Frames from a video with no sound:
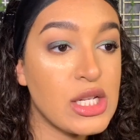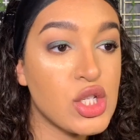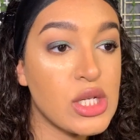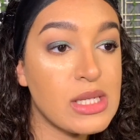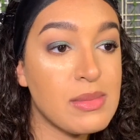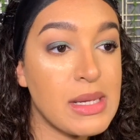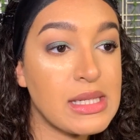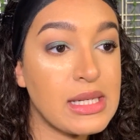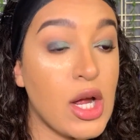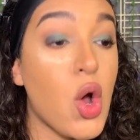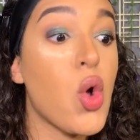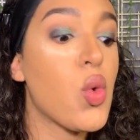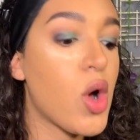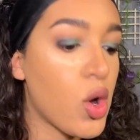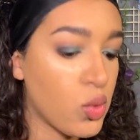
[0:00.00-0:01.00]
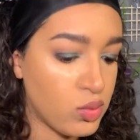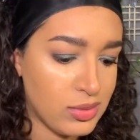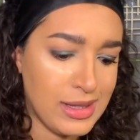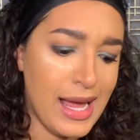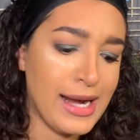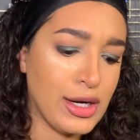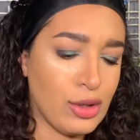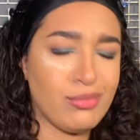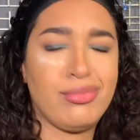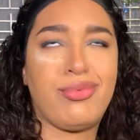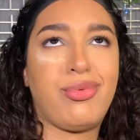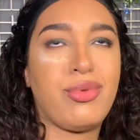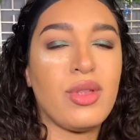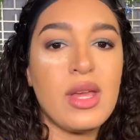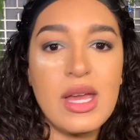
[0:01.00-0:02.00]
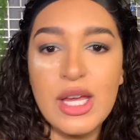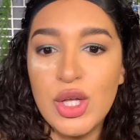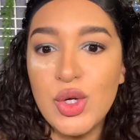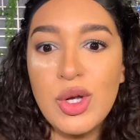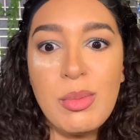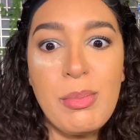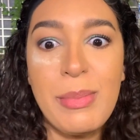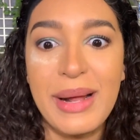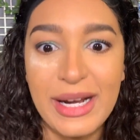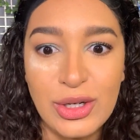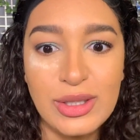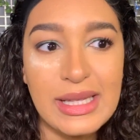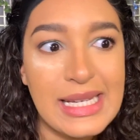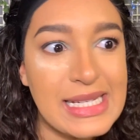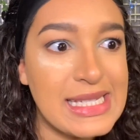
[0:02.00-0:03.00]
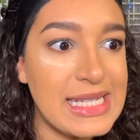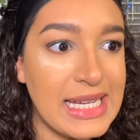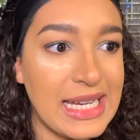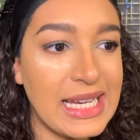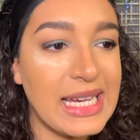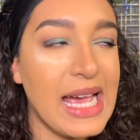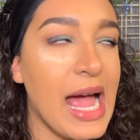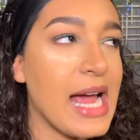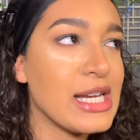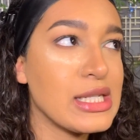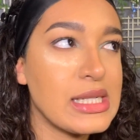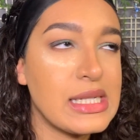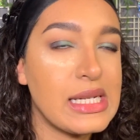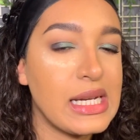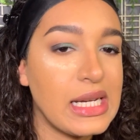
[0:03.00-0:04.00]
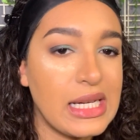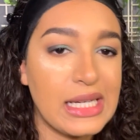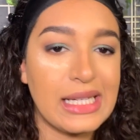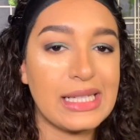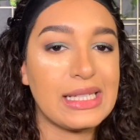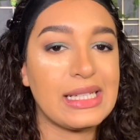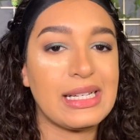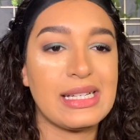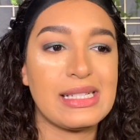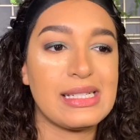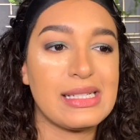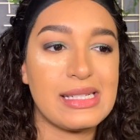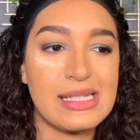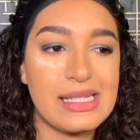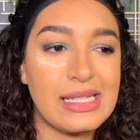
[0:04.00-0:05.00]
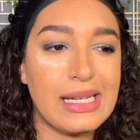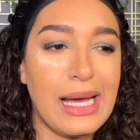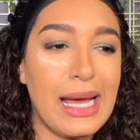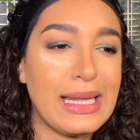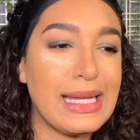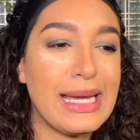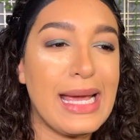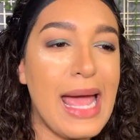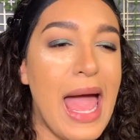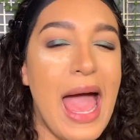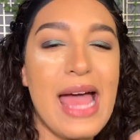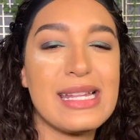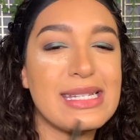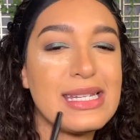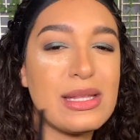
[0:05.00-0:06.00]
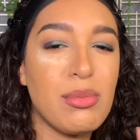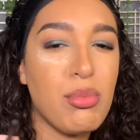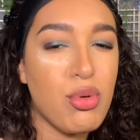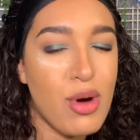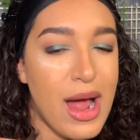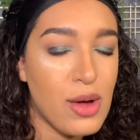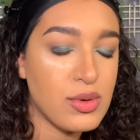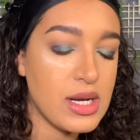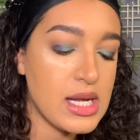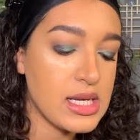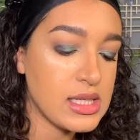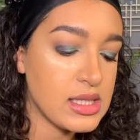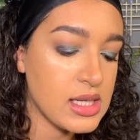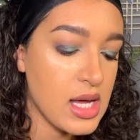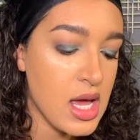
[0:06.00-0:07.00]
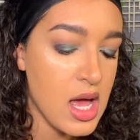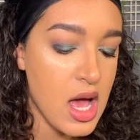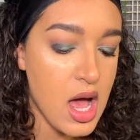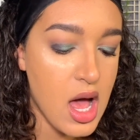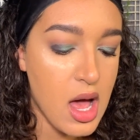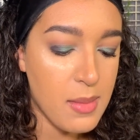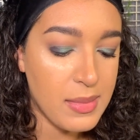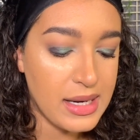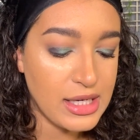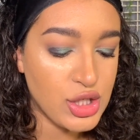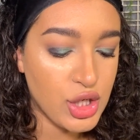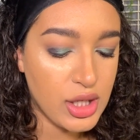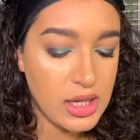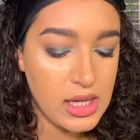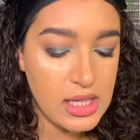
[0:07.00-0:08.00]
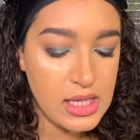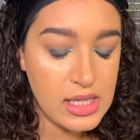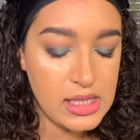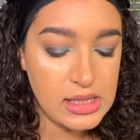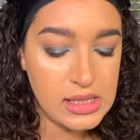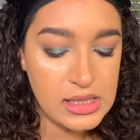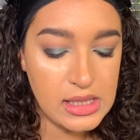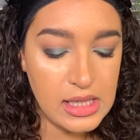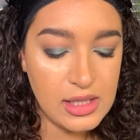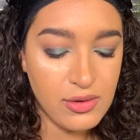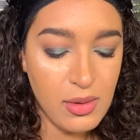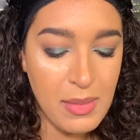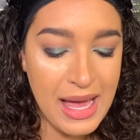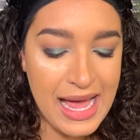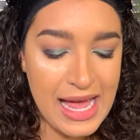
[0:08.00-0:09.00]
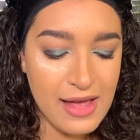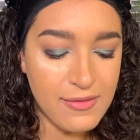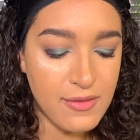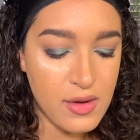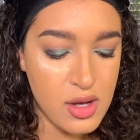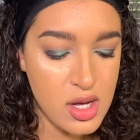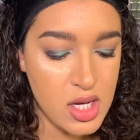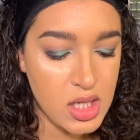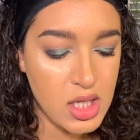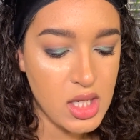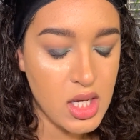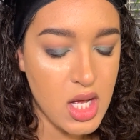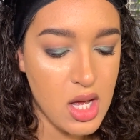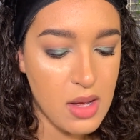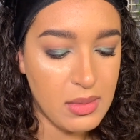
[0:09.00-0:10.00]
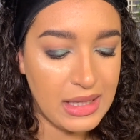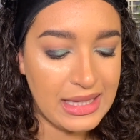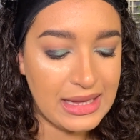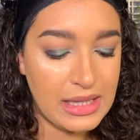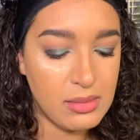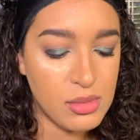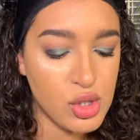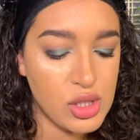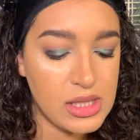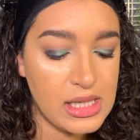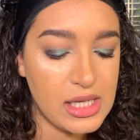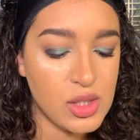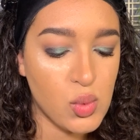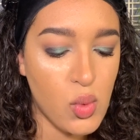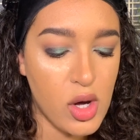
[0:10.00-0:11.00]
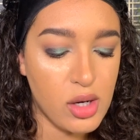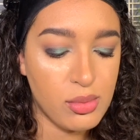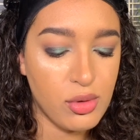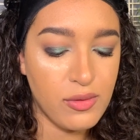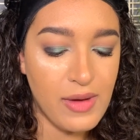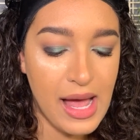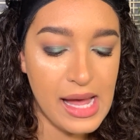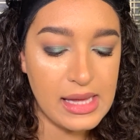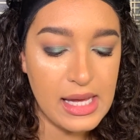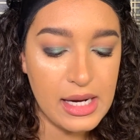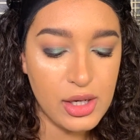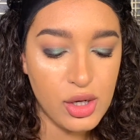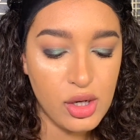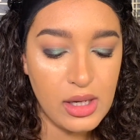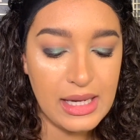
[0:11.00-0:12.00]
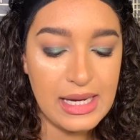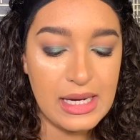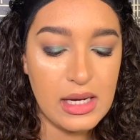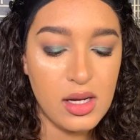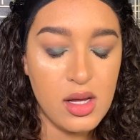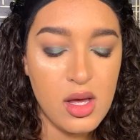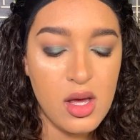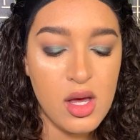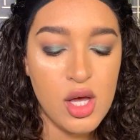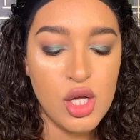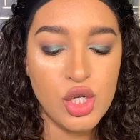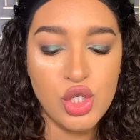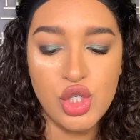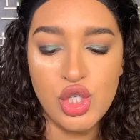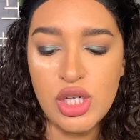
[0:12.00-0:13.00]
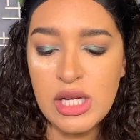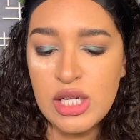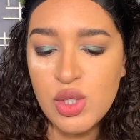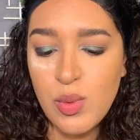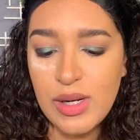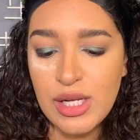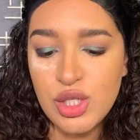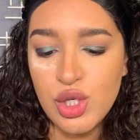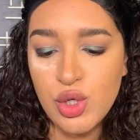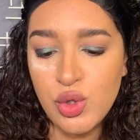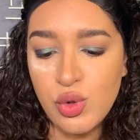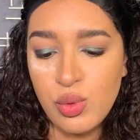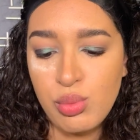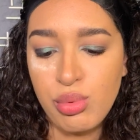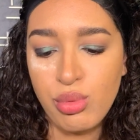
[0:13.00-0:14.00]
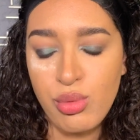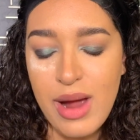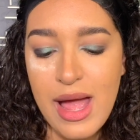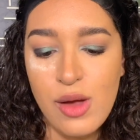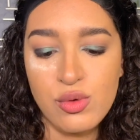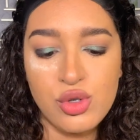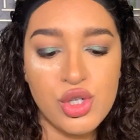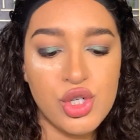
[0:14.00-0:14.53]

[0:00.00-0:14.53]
it's just mascara. Oh, liner. You can barely see it. I just did it because I think it adds to the brownness. But I took this, it's from Avon, Glimmer Sticks Waterproof Eyeliner in G22 Brown